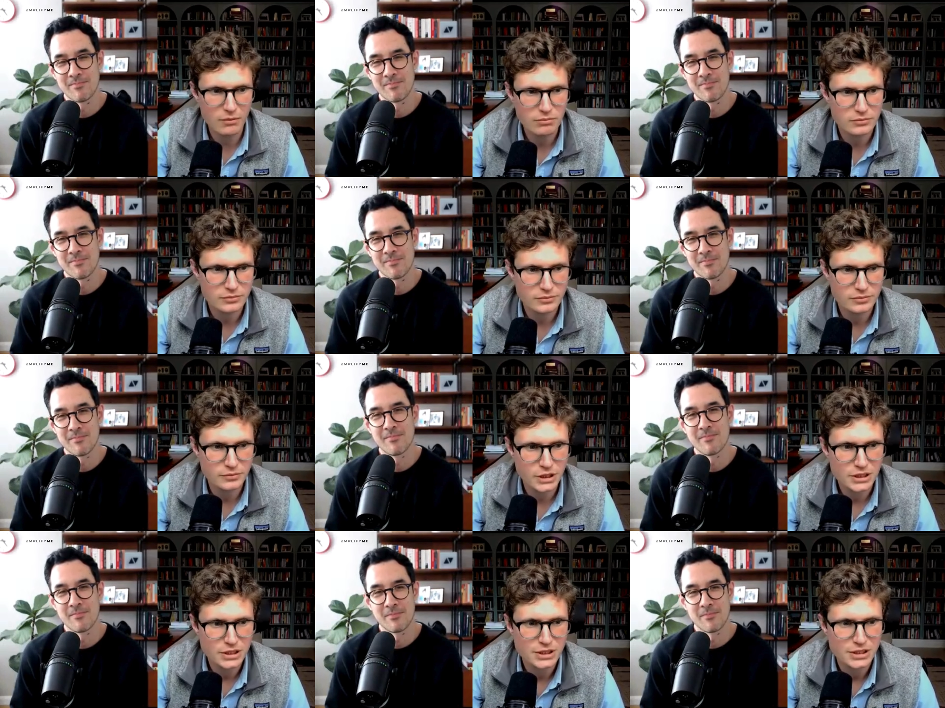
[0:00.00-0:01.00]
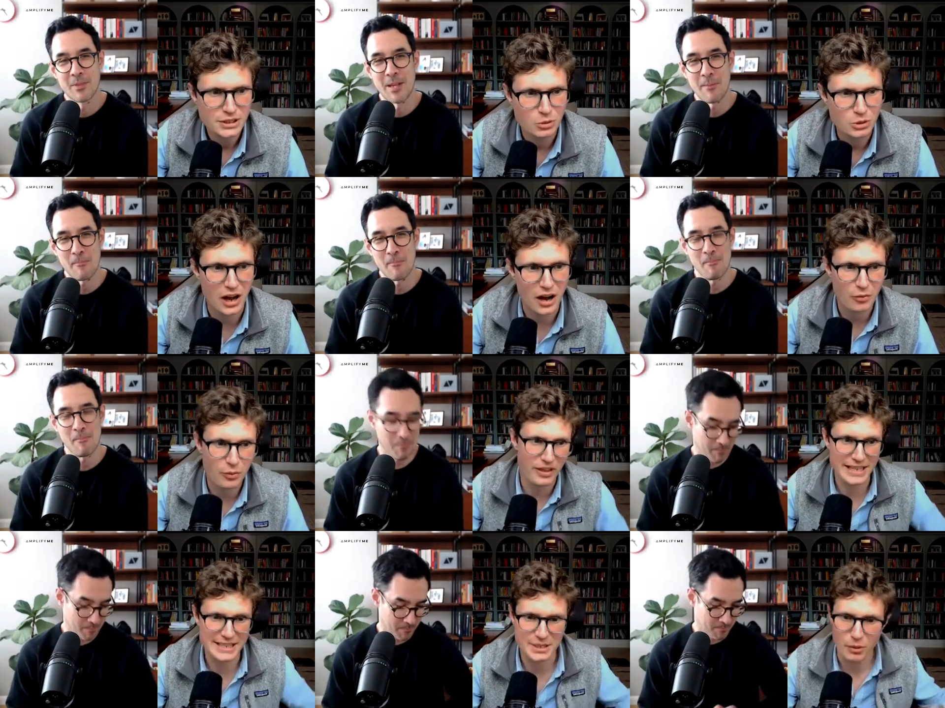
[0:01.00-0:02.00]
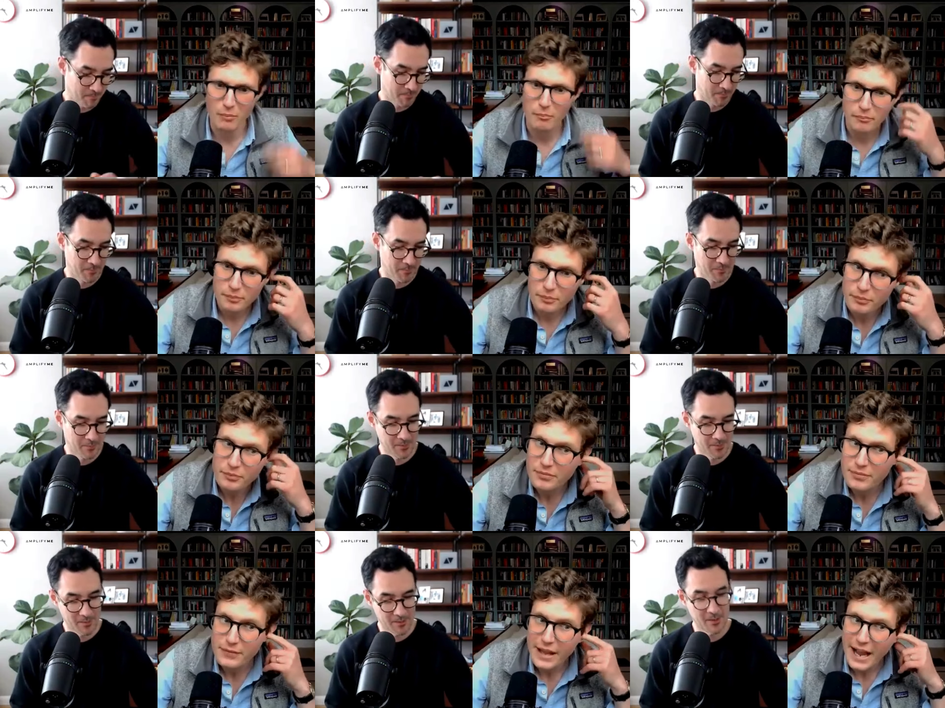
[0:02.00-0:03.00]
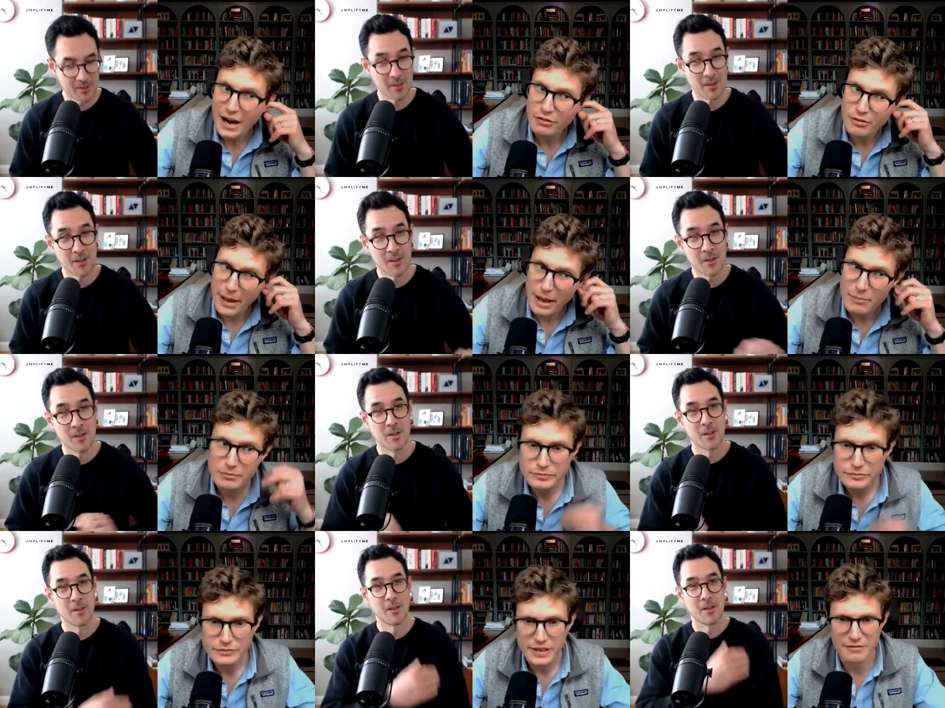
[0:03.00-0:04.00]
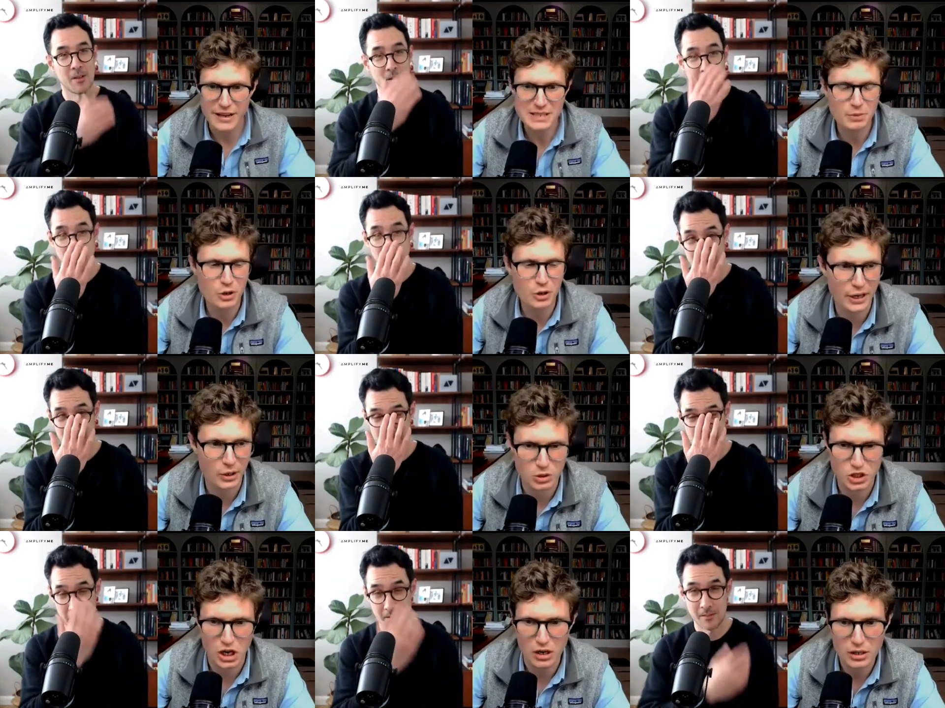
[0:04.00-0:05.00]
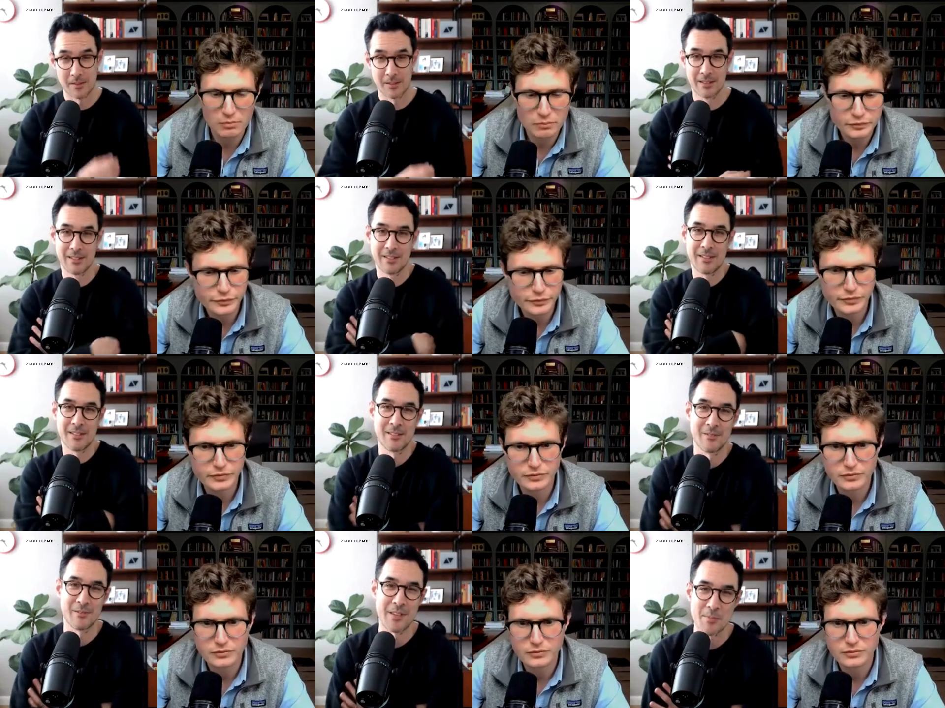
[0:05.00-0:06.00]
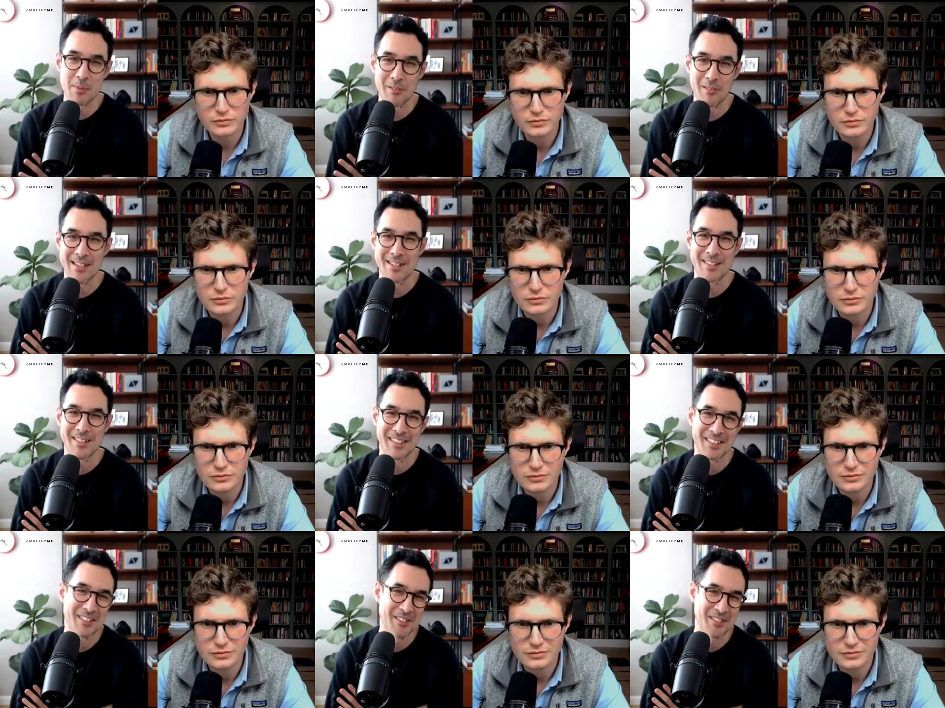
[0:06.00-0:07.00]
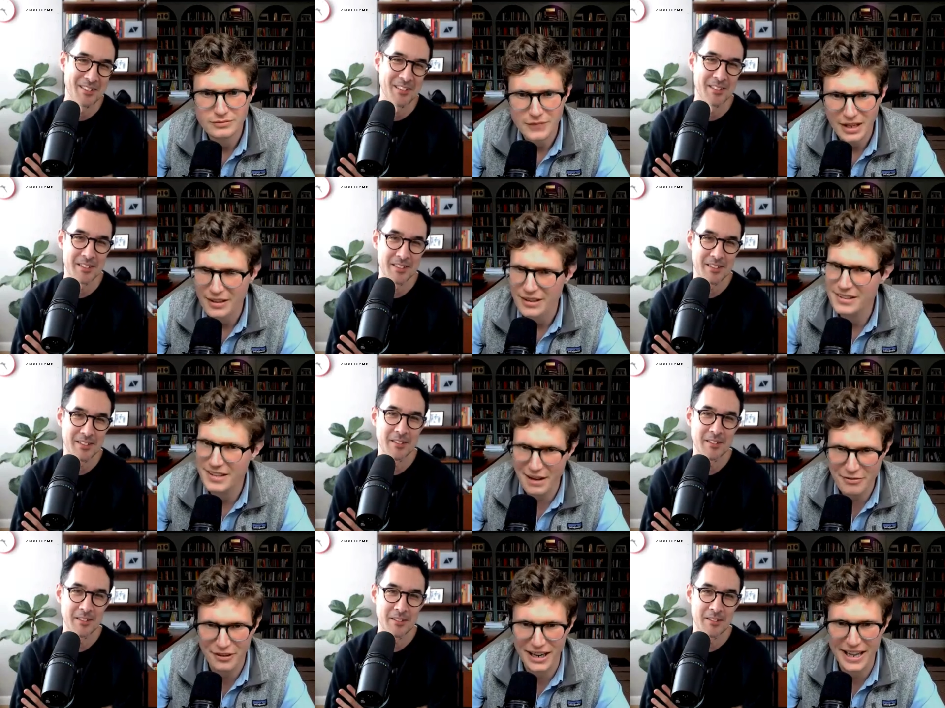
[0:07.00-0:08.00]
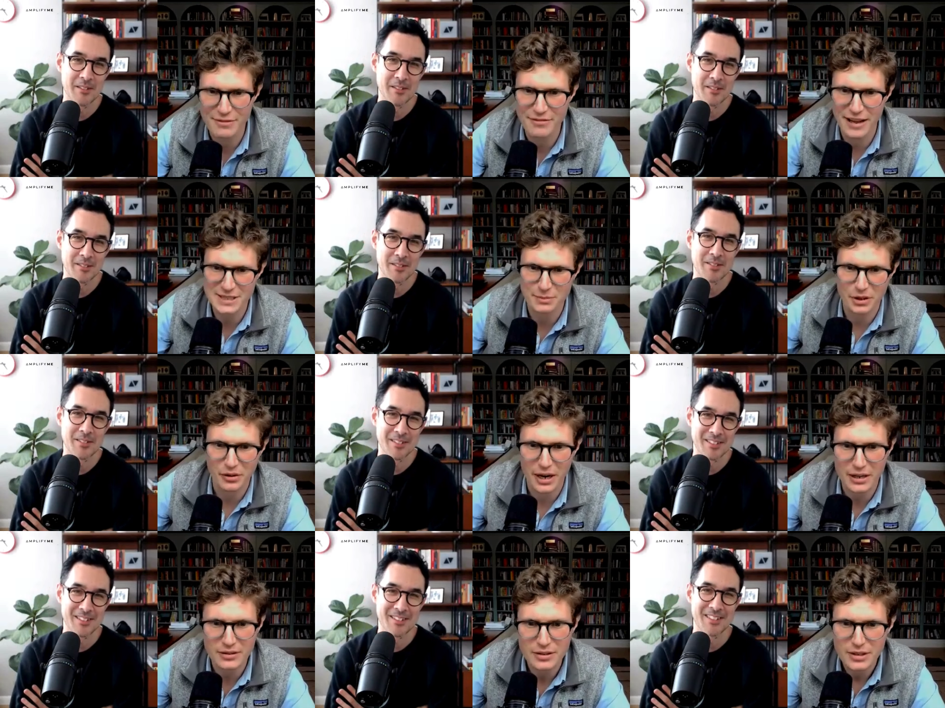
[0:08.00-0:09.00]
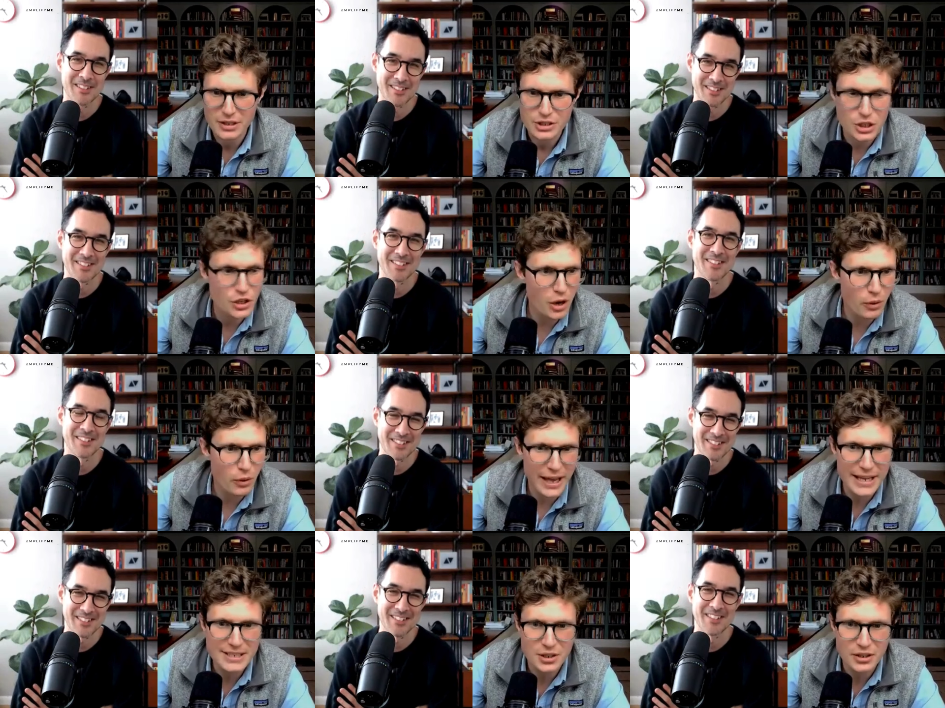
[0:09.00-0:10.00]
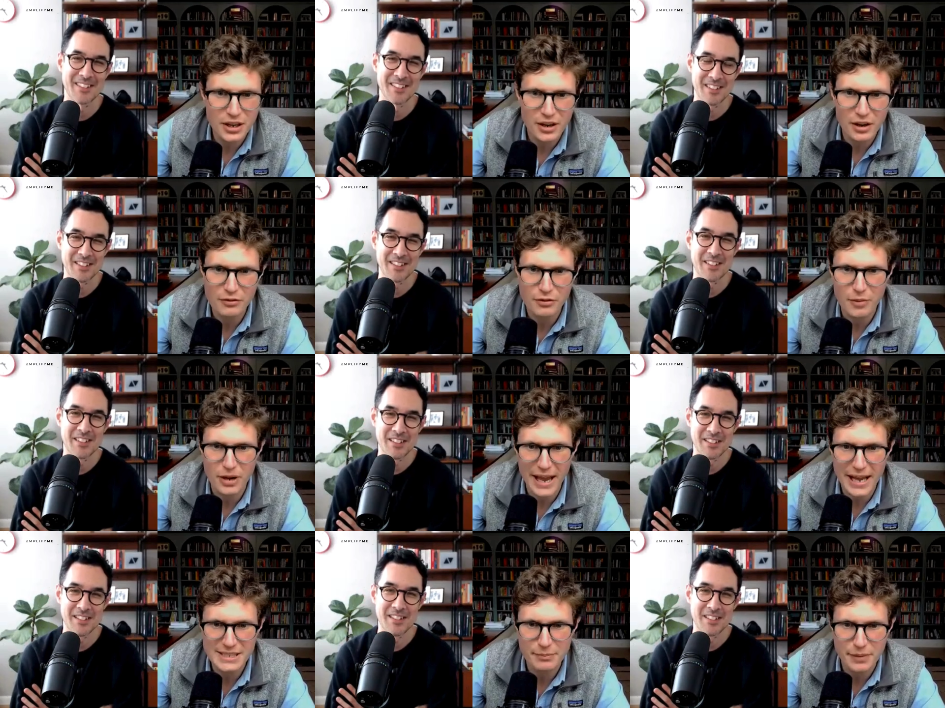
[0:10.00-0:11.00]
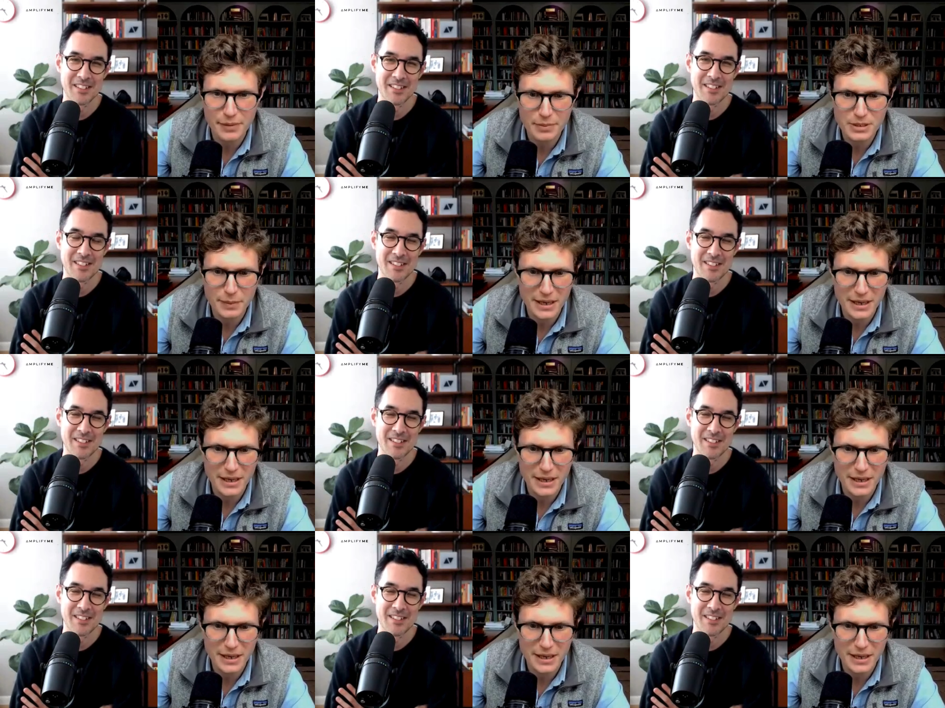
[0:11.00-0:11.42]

Speaker 1: Okay? Yeah. We'll start off with an easy one Alphabet, investment grade or junk?
Speaker 2: Investment grade.
Speaker 1: Definitely investment grade. Do you know what it is on a uh, from an S and P